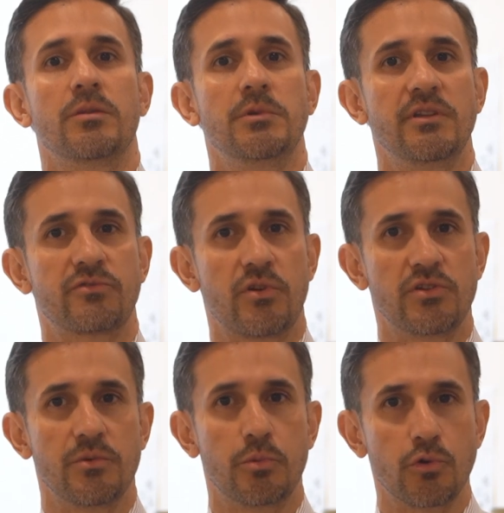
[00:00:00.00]

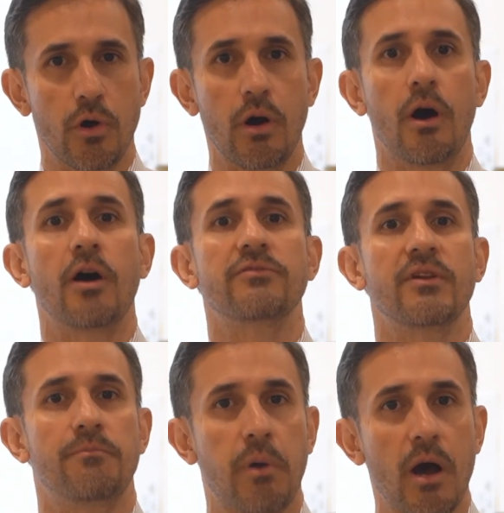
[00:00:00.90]
Administration Bureau of
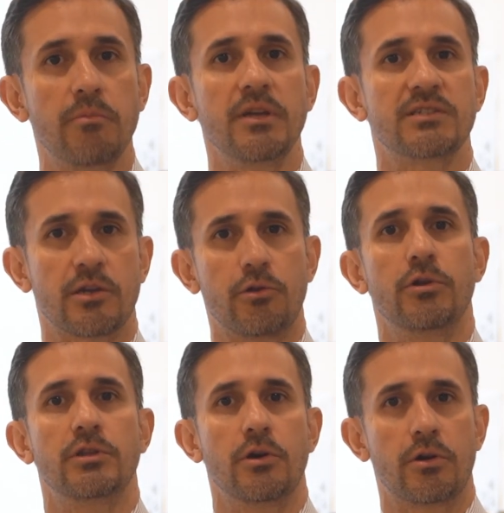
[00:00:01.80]
the Public
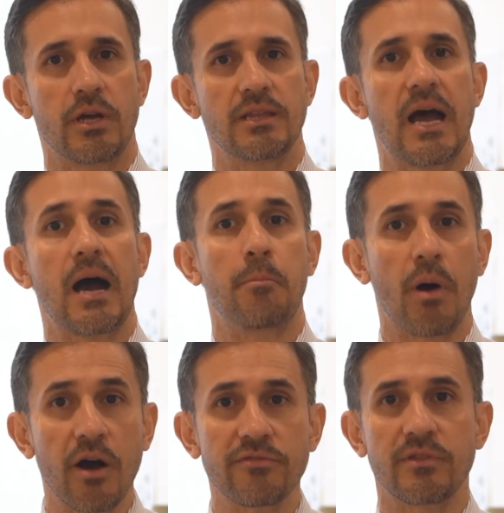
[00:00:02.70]
Security Organ
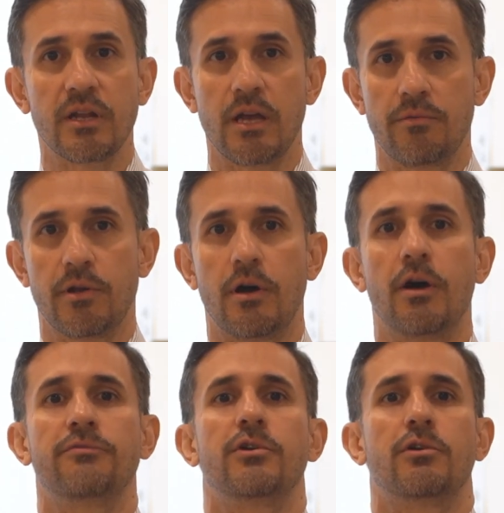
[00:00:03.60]
above the level
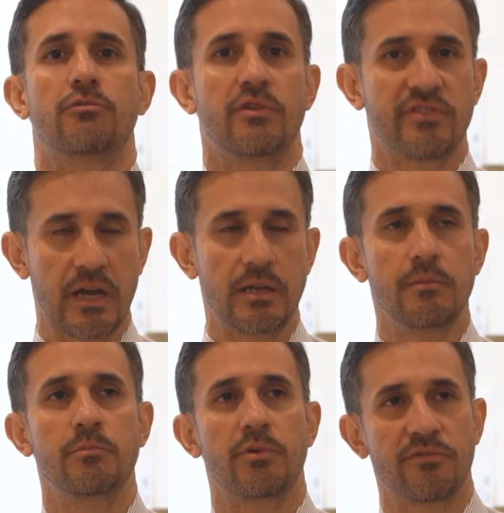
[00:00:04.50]
of your
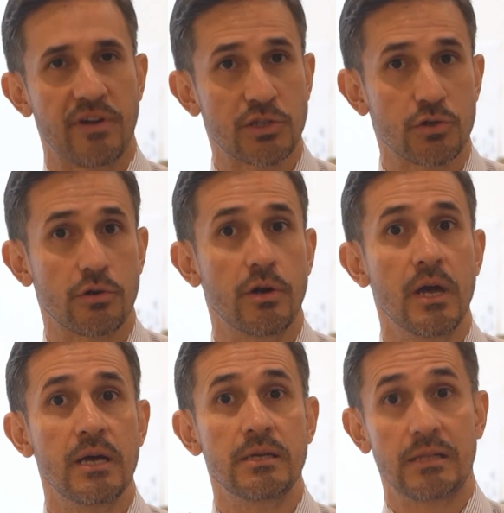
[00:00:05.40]
residing prefecture
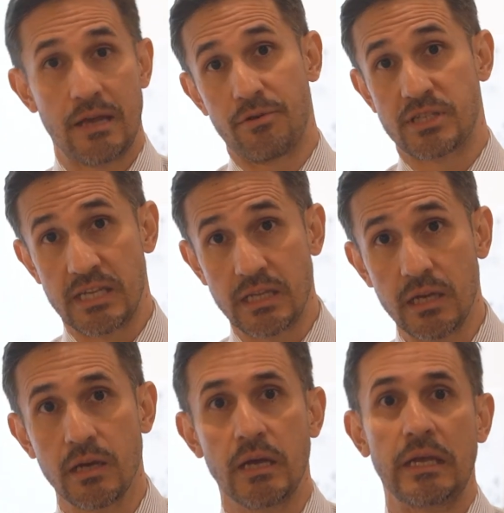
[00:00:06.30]
level
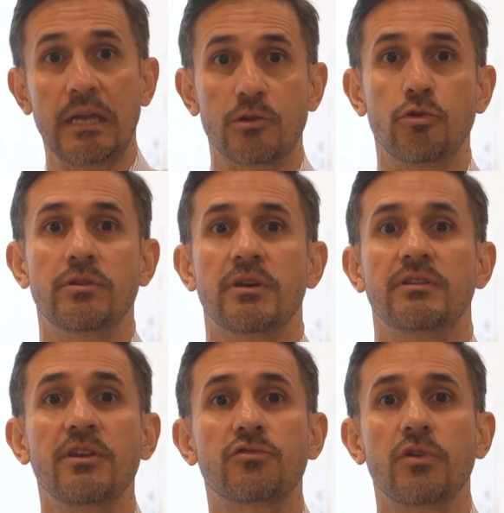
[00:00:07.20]
city, including the
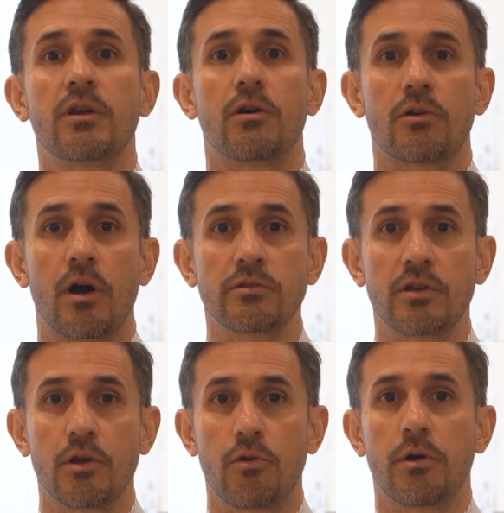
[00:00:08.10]
district or
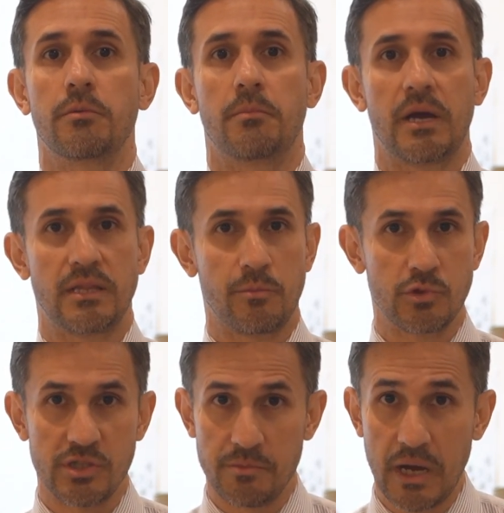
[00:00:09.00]
country governed by the
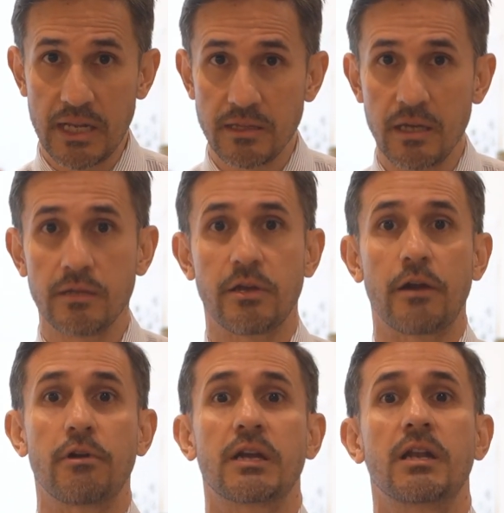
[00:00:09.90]
municipality
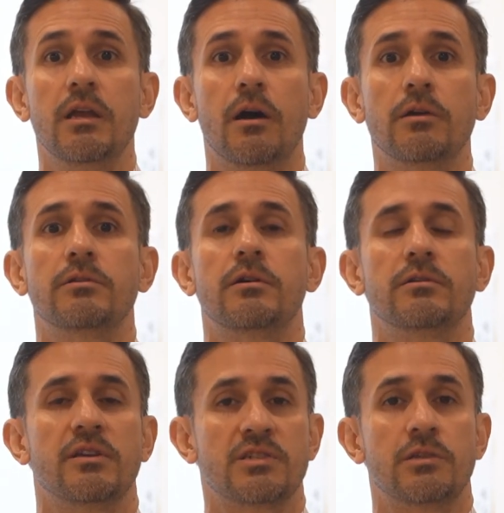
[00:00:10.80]
directly under
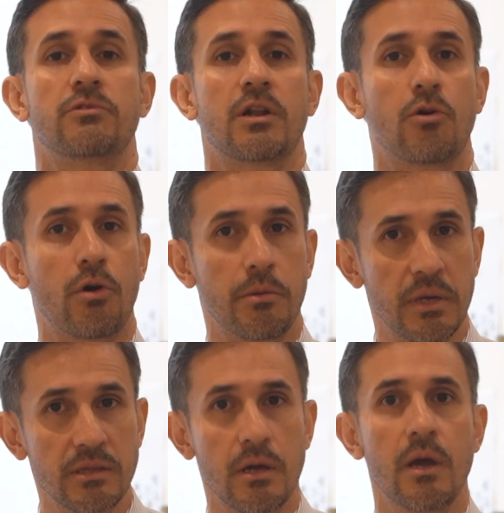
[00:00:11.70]
the central
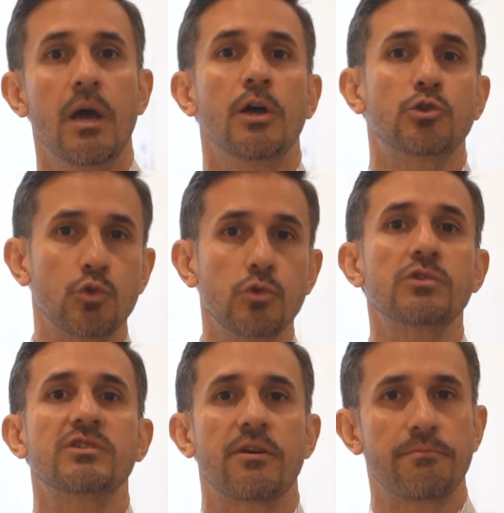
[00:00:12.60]
government, to
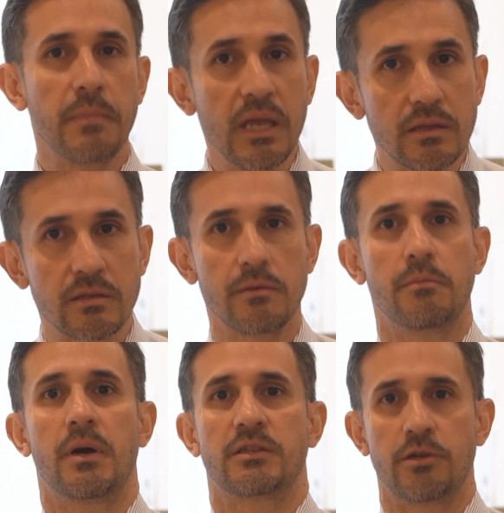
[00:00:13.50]

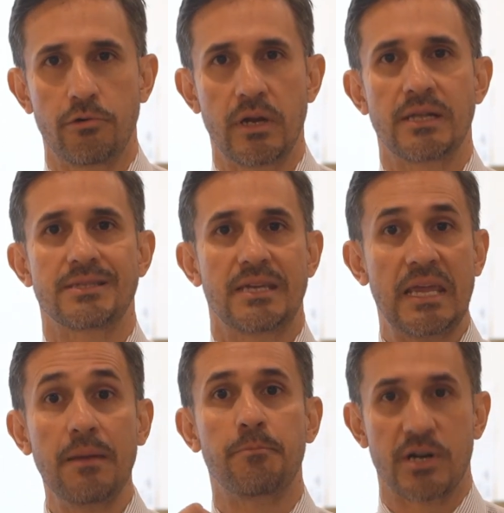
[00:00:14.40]
submit materials
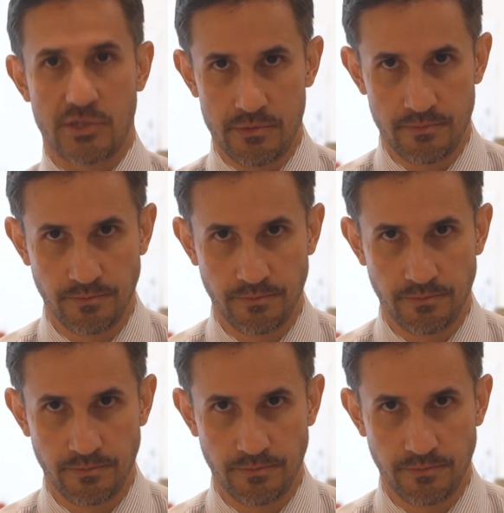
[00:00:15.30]
in person.